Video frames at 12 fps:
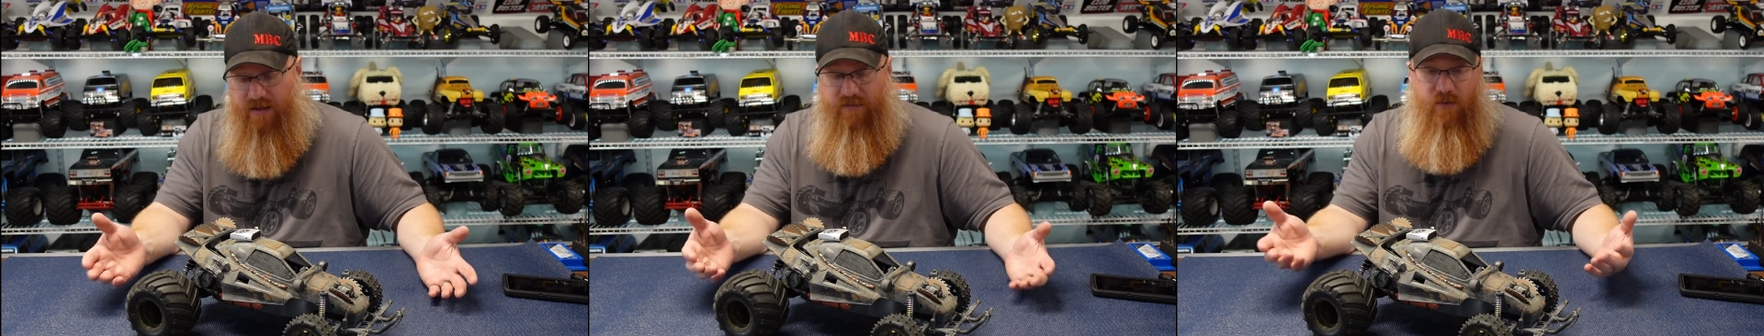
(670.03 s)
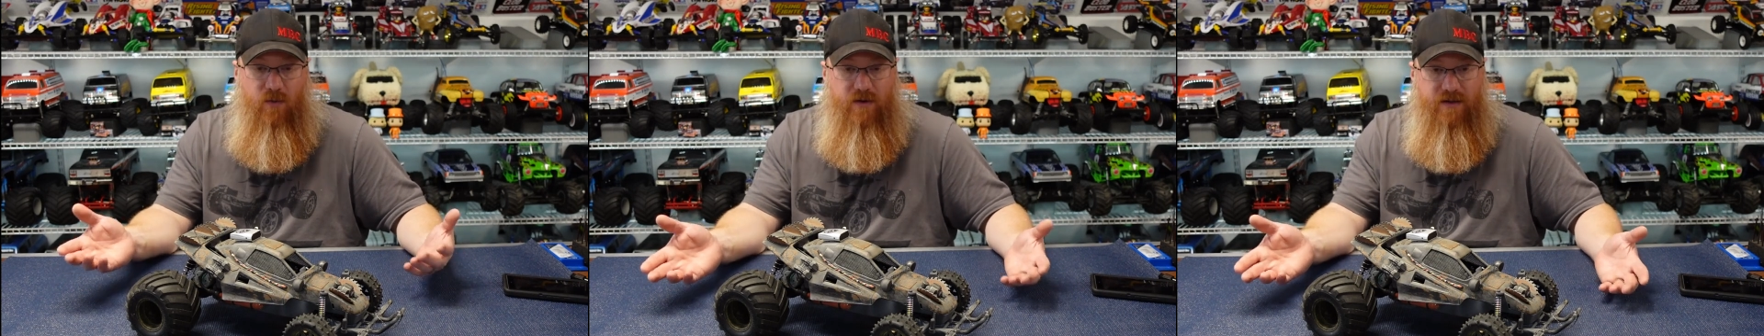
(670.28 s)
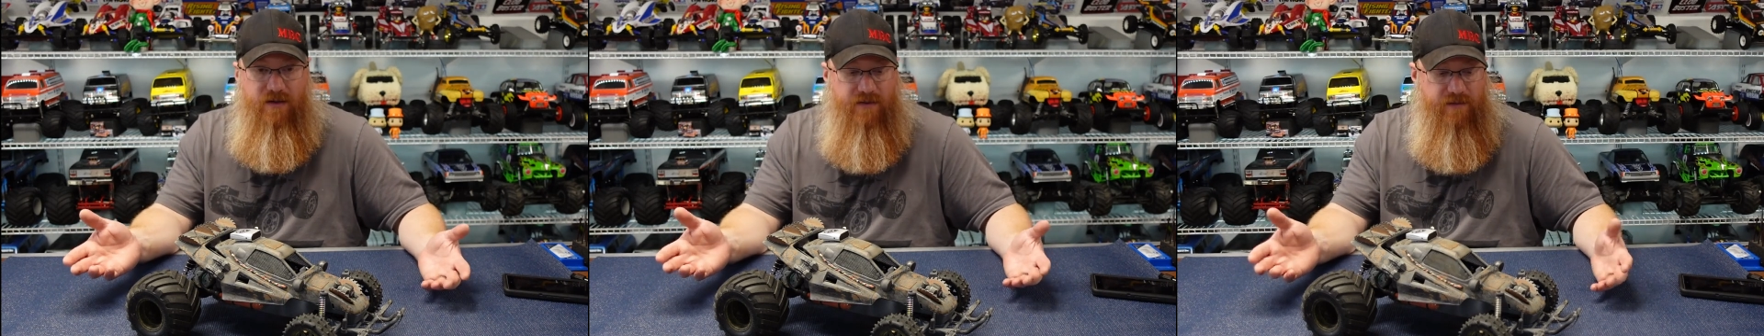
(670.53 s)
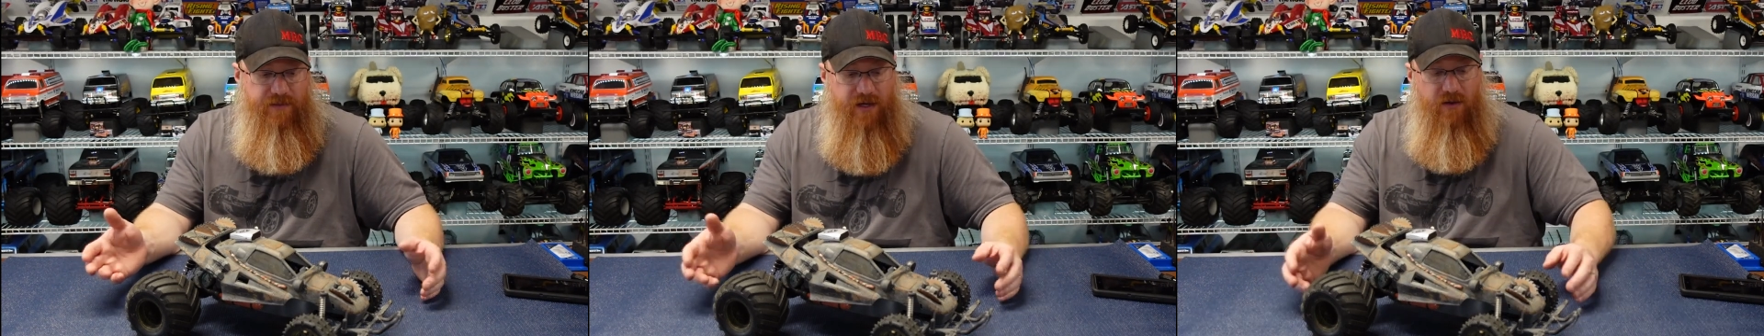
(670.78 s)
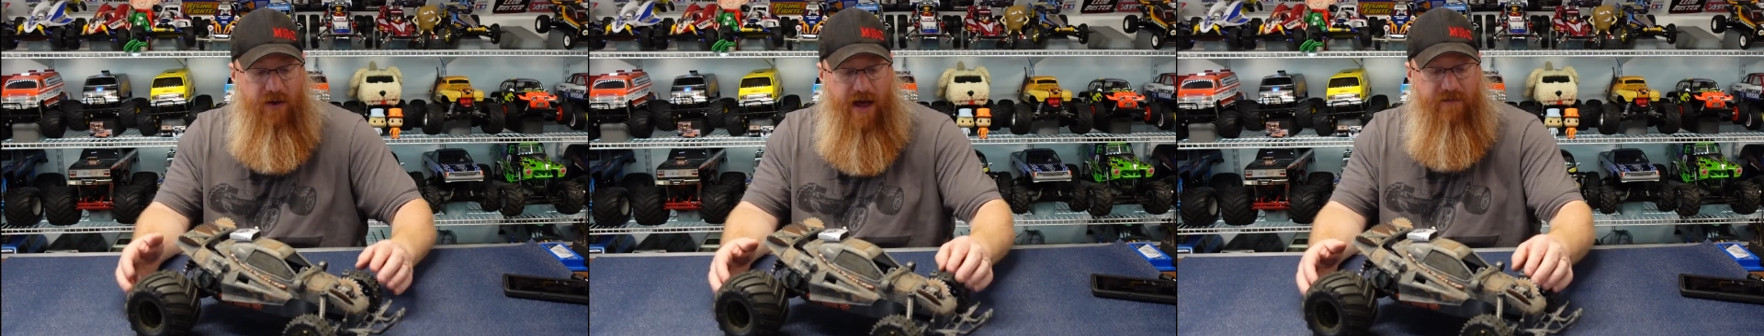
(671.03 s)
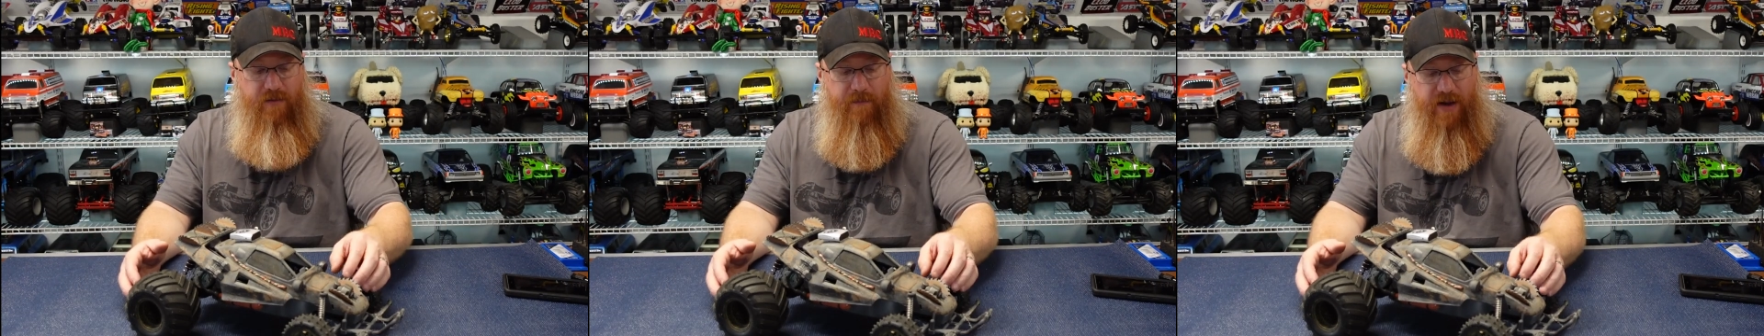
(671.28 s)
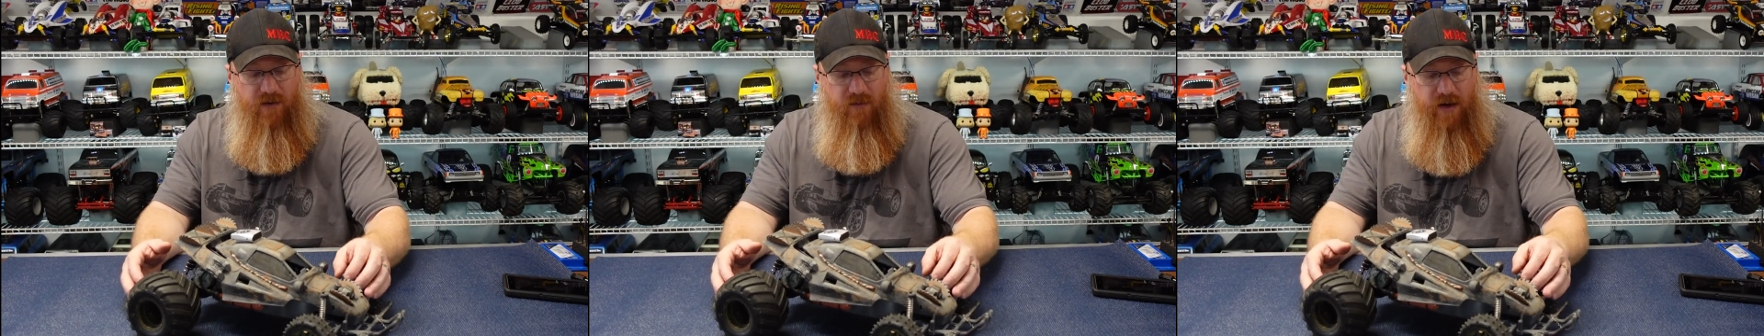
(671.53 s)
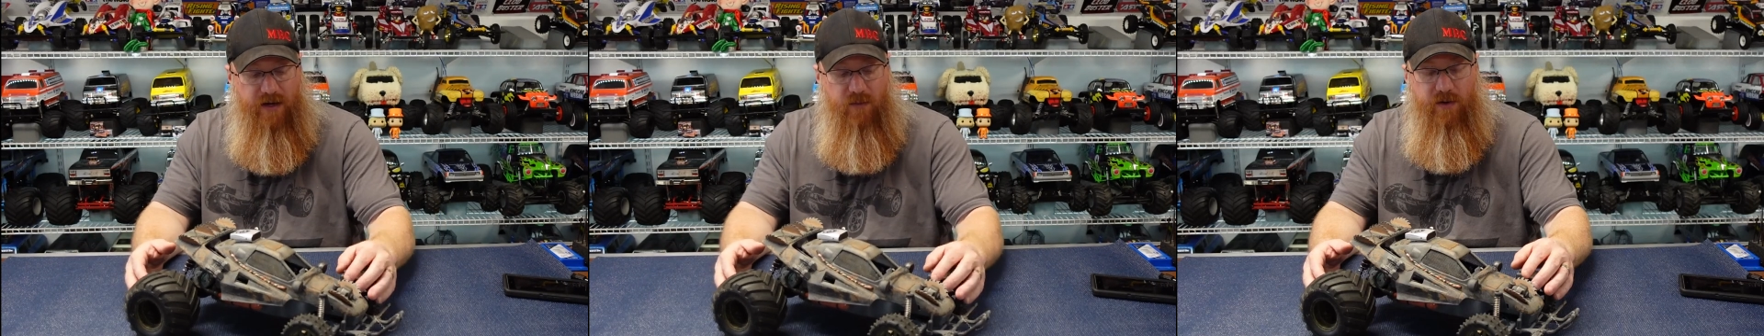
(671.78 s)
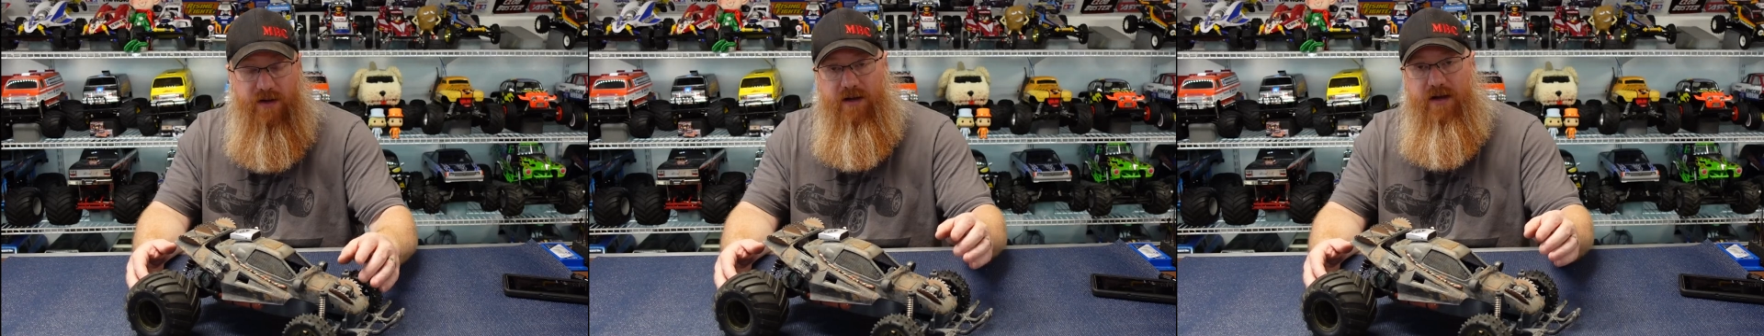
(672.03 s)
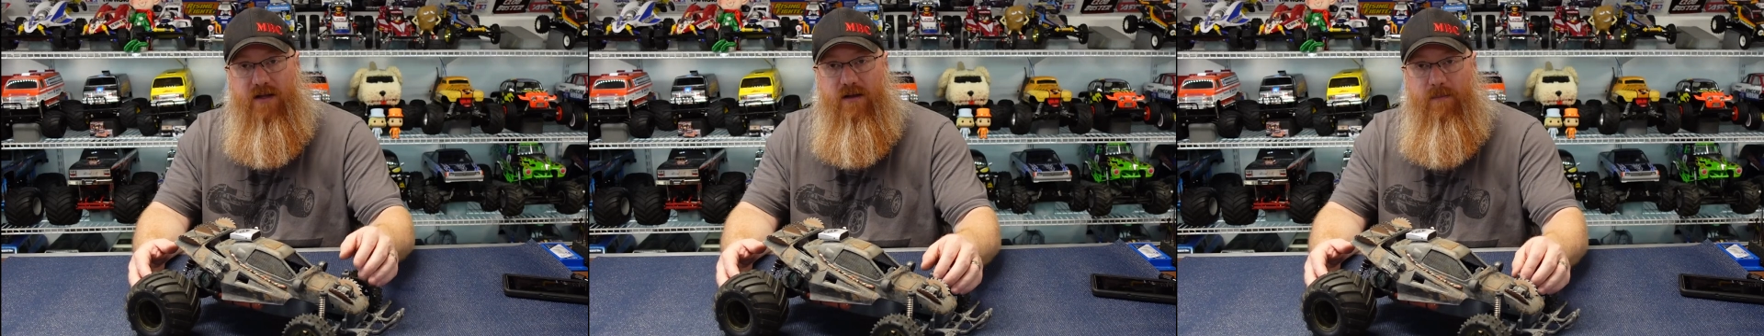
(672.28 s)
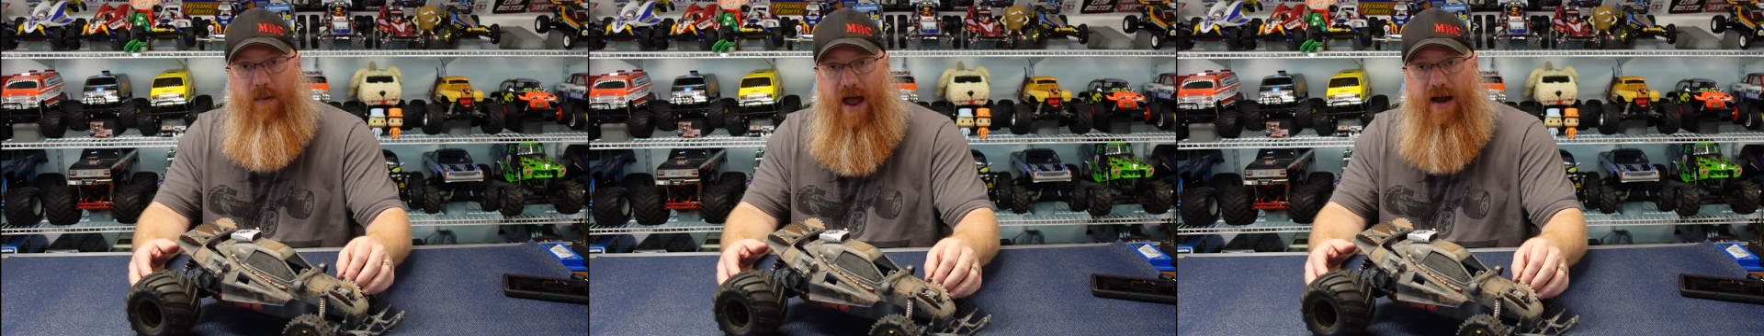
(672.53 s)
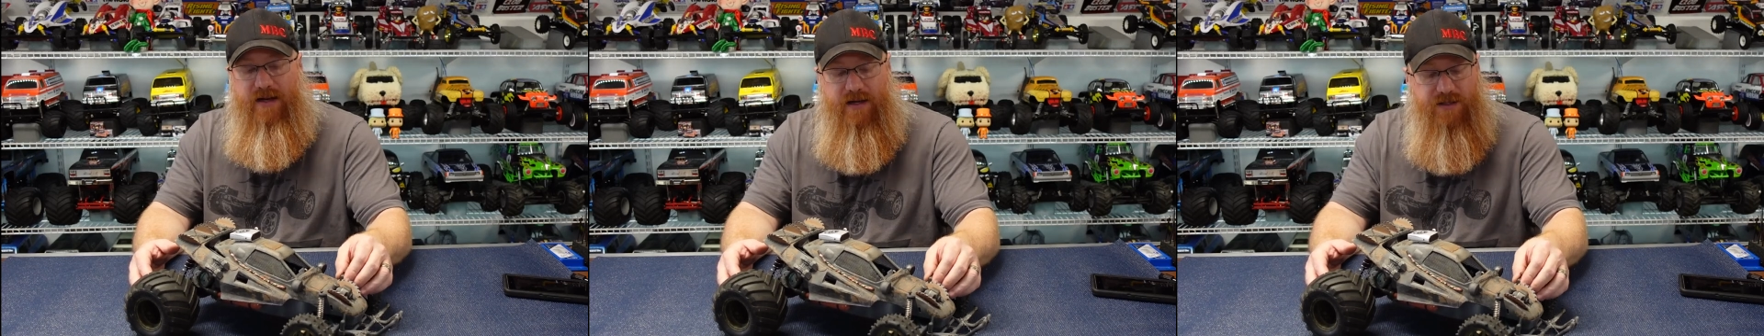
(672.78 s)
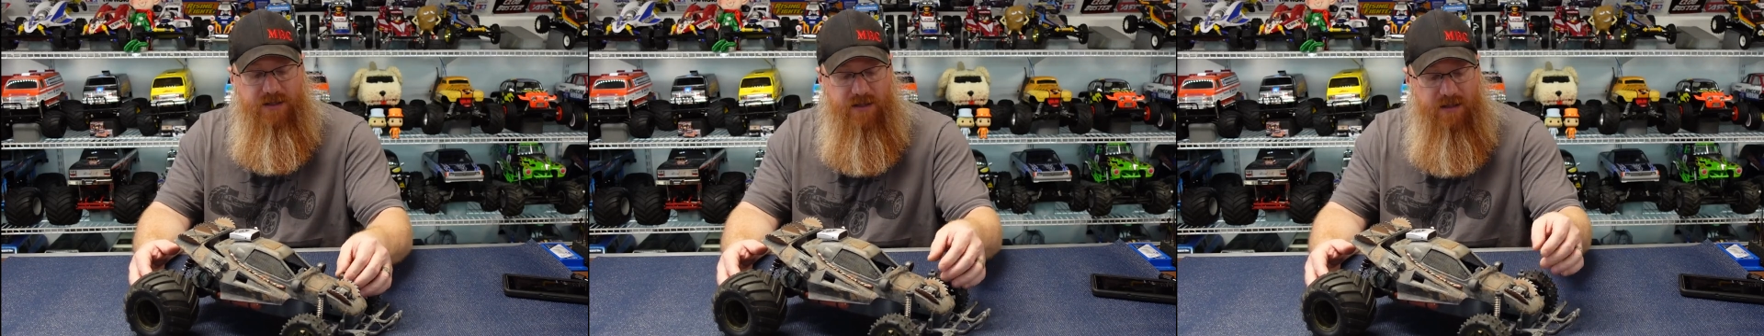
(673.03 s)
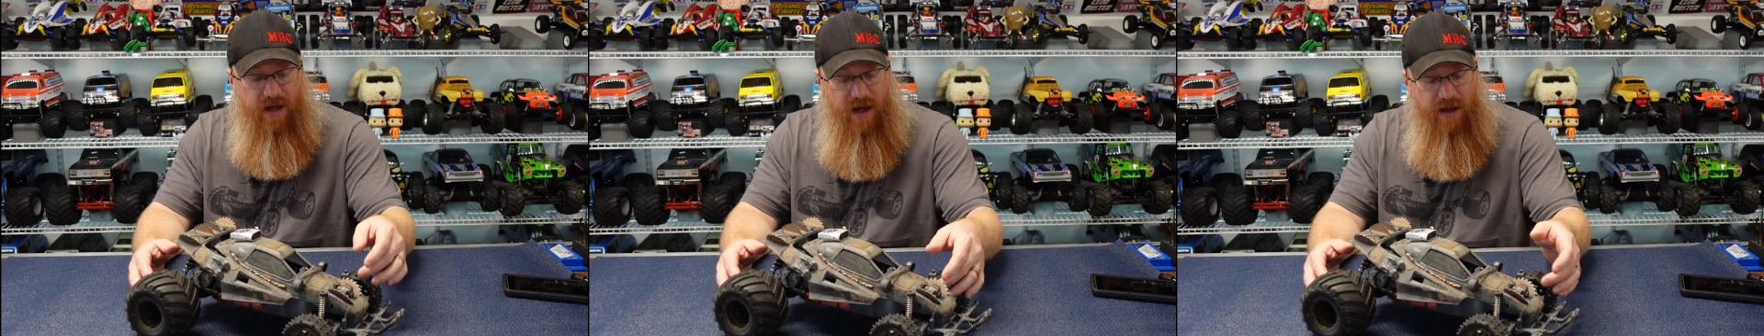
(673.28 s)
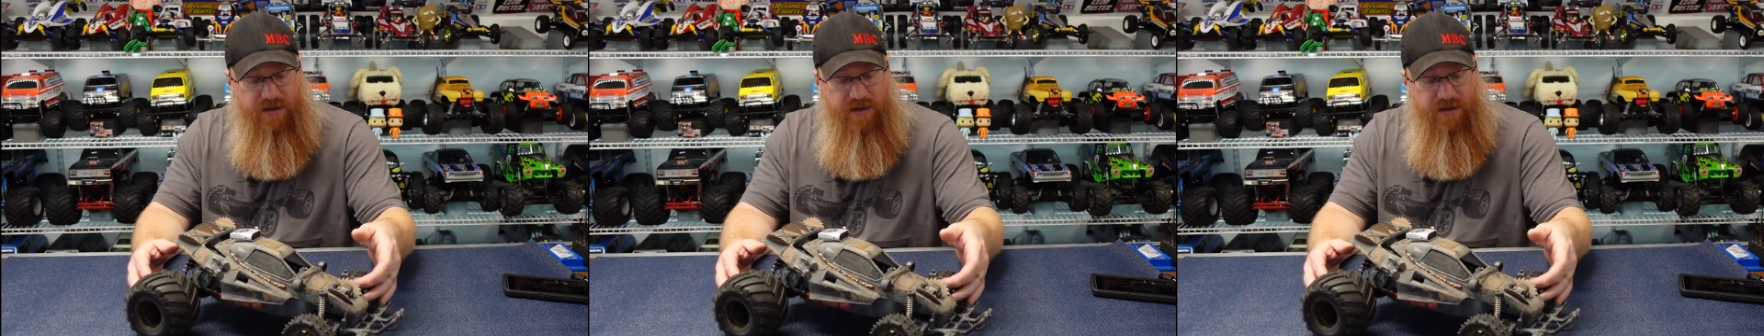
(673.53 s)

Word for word: If you wanted to, you know, have a better running one, you get the black edition